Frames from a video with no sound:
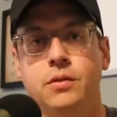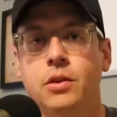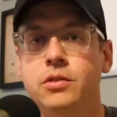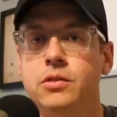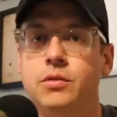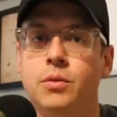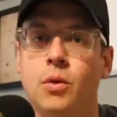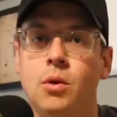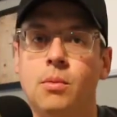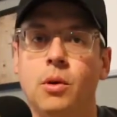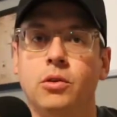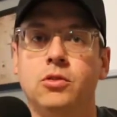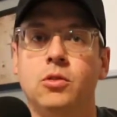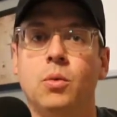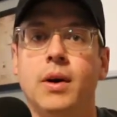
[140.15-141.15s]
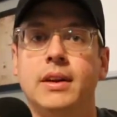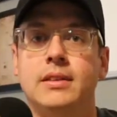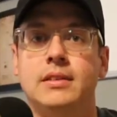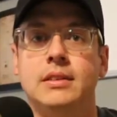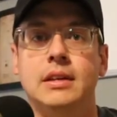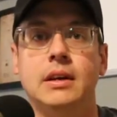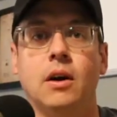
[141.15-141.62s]
First and foremost, you want to
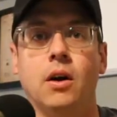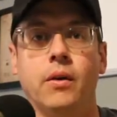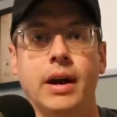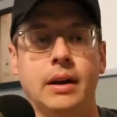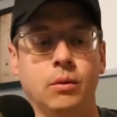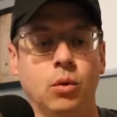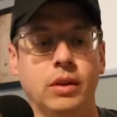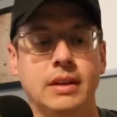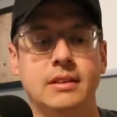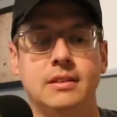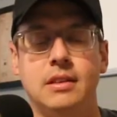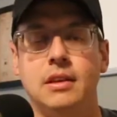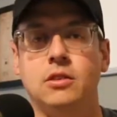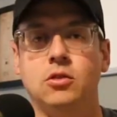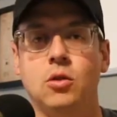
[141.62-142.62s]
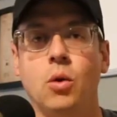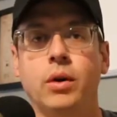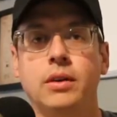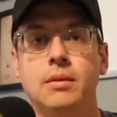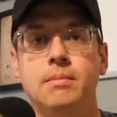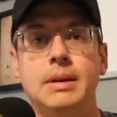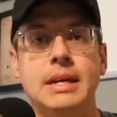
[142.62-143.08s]
see, all right, well, is this
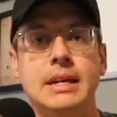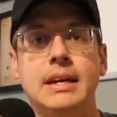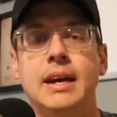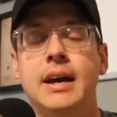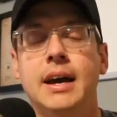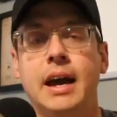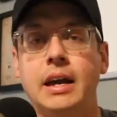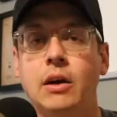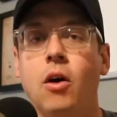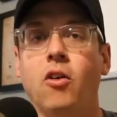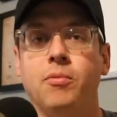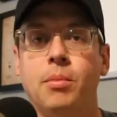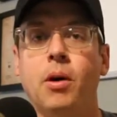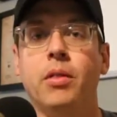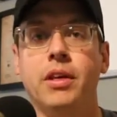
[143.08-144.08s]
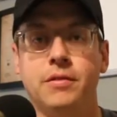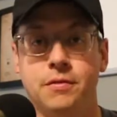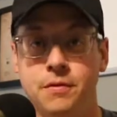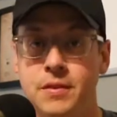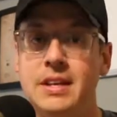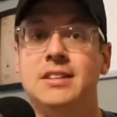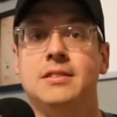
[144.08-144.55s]
going to be a golf ball that
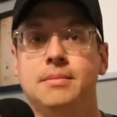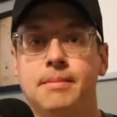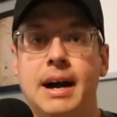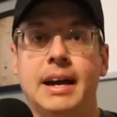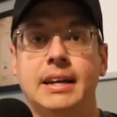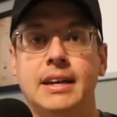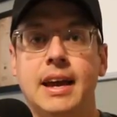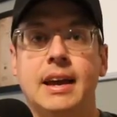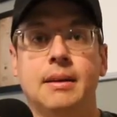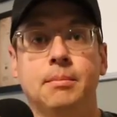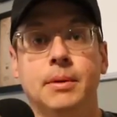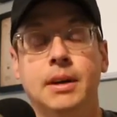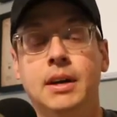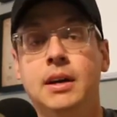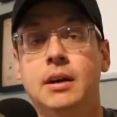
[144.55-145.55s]
fits my game?